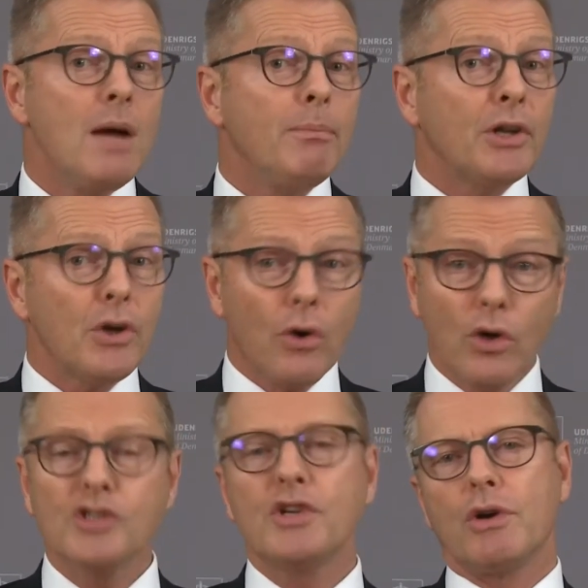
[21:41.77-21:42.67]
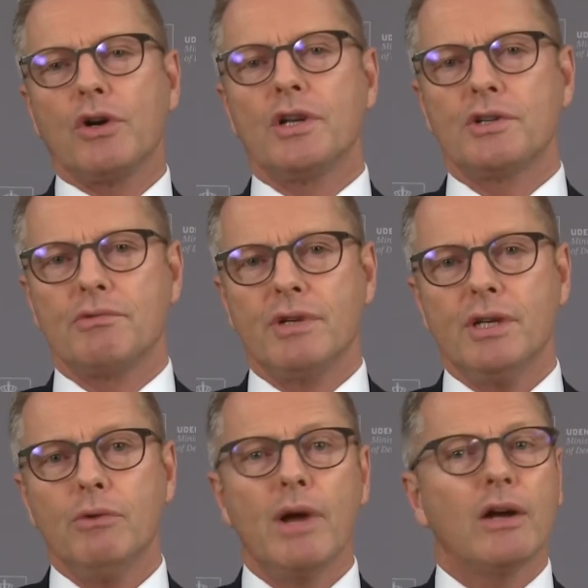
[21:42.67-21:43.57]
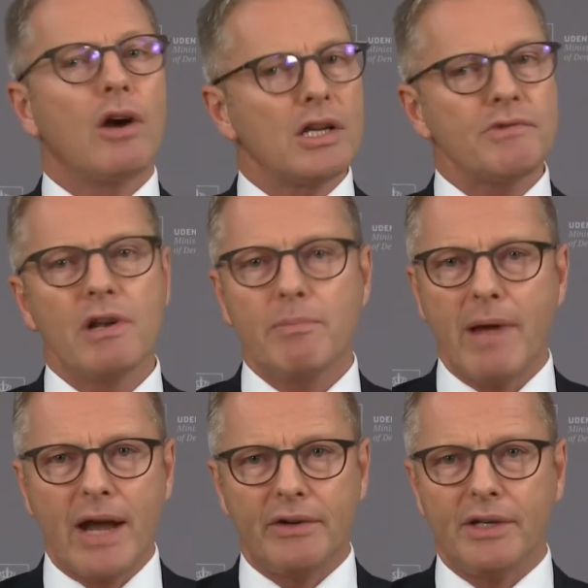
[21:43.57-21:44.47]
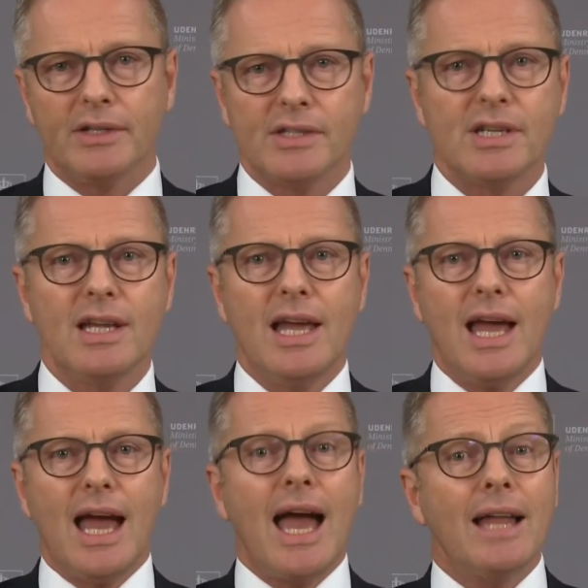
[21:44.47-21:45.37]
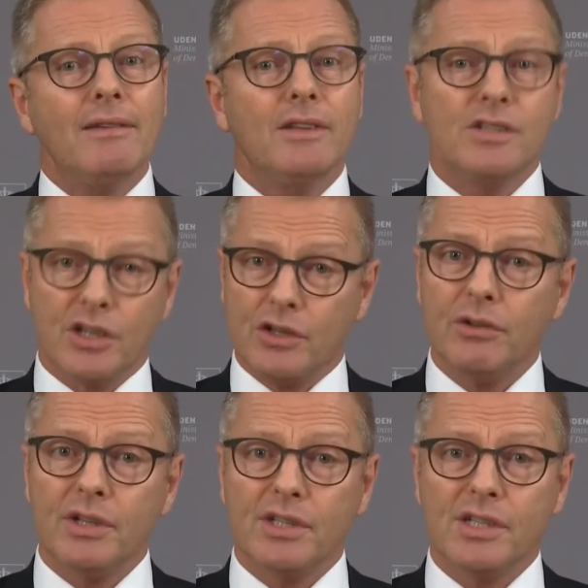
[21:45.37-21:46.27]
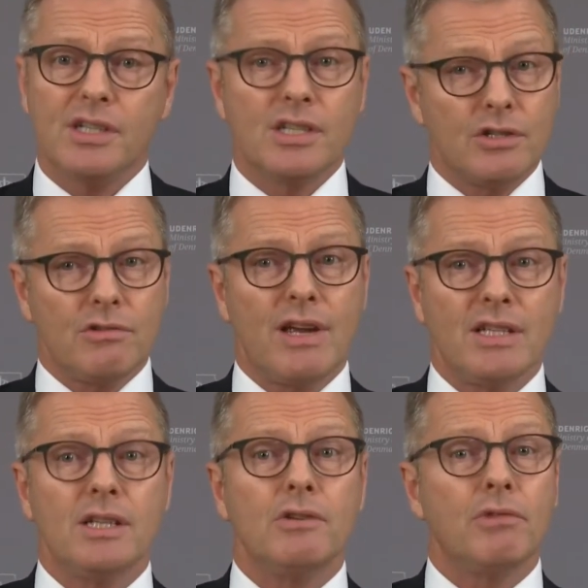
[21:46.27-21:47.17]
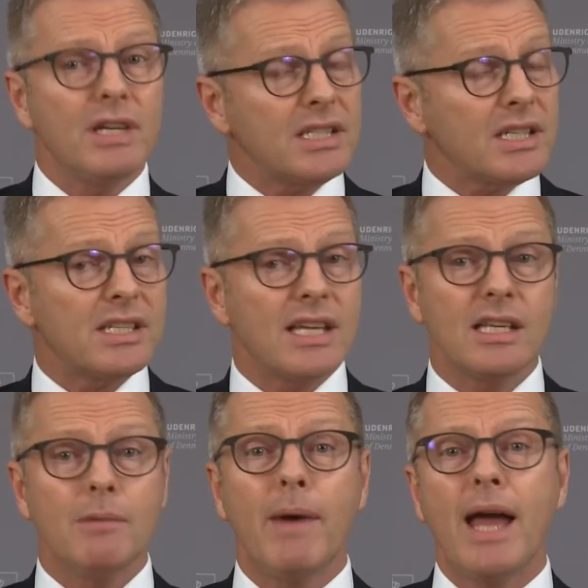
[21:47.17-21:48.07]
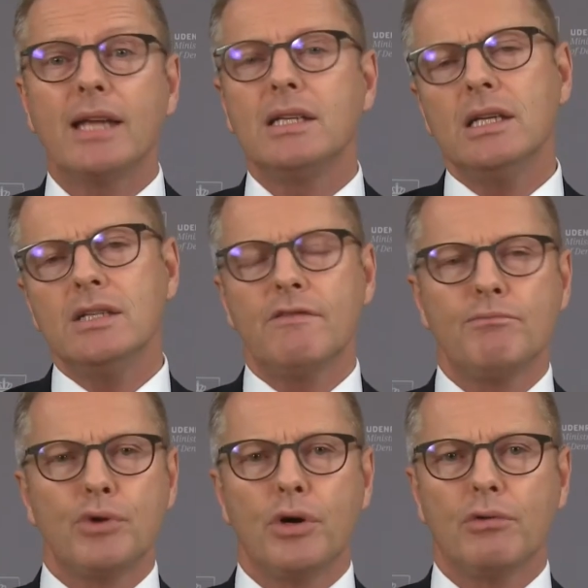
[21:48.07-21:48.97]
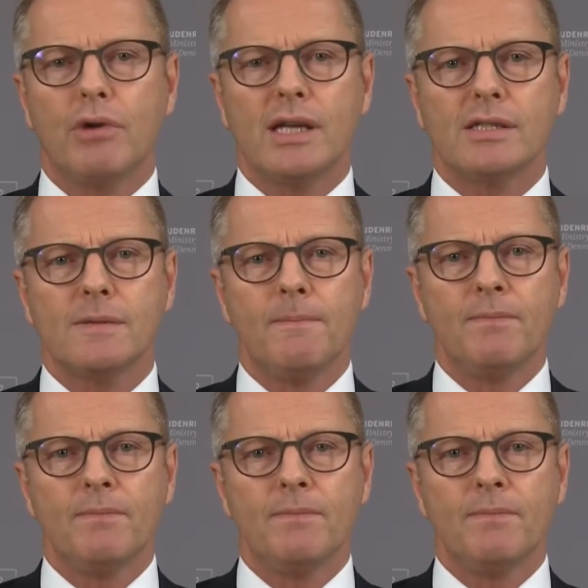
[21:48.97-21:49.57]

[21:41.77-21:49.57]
but also a country where cultural barriers and the security situation risk setting back years of progress.